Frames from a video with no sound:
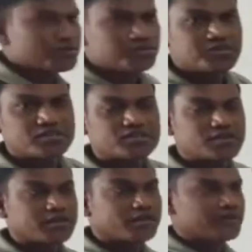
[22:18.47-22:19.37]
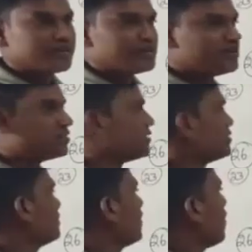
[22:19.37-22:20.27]
So 23rd one
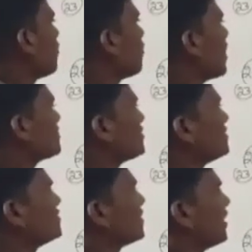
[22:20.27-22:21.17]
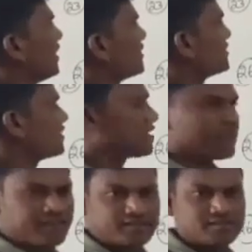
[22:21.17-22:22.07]
is, what is
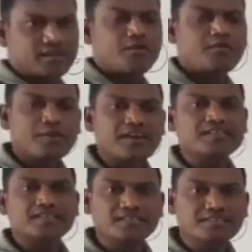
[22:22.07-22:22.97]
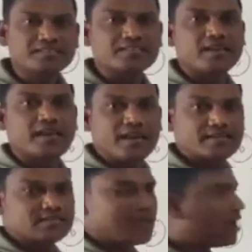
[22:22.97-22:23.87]
electric current? Right, it's
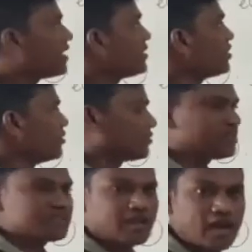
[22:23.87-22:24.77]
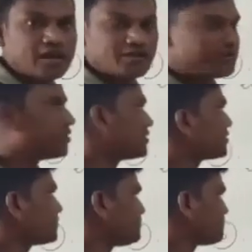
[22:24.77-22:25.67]
SI units or
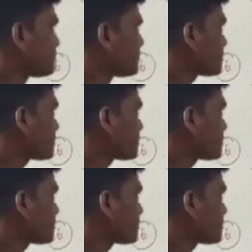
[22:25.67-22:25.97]
units.